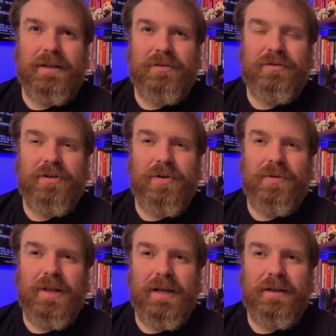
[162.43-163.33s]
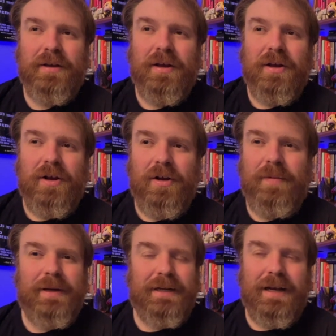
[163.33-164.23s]
There's no like, oh
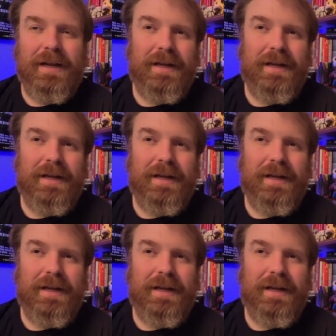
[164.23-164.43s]
my god,